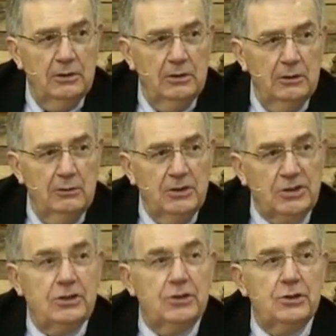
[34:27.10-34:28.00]
who is
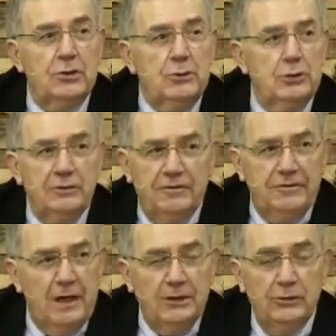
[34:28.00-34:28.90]
the true and
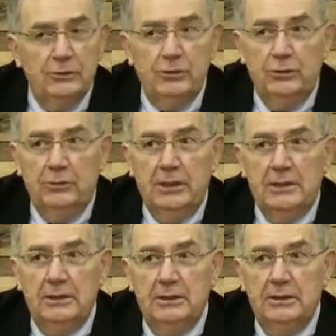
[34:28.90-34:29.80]
final Noah,
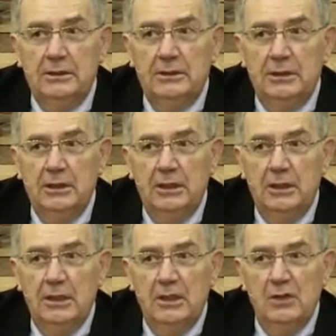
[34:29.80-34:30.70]

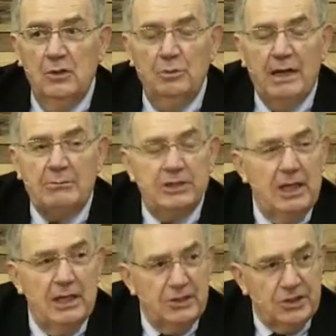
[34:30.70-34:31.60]
who
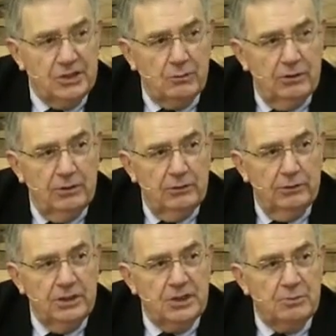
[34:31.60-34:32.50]
baptizes with the
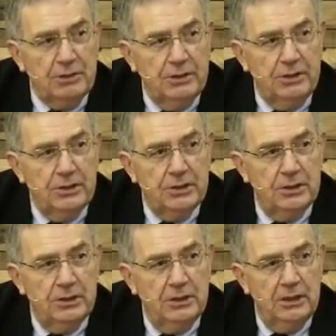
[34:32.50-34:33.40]
Holy Spirit,
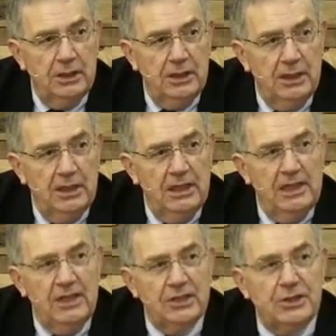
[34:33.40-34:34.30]

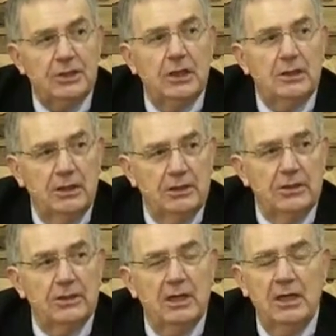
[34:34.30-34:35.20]
is none other
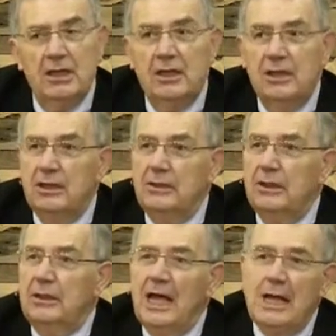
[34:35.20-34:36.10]
than the
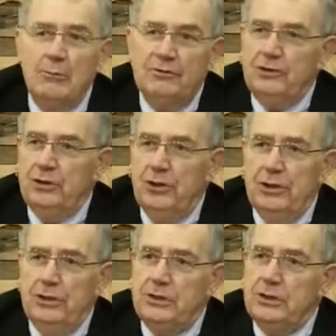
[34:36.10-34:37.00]
Lamb of
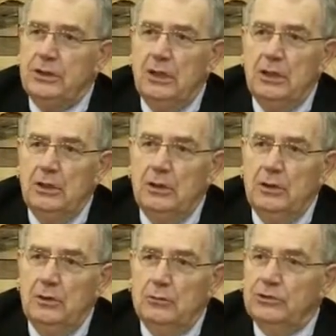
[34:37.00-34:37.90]
God
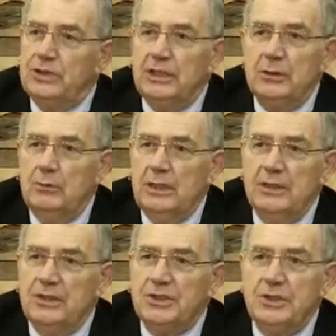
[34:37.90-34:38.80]
who will take away
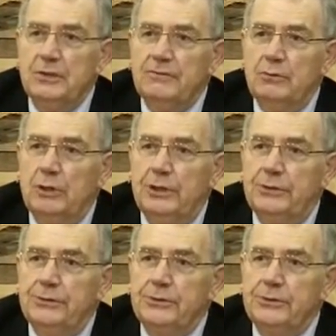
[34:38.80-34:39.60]
the sin of the world.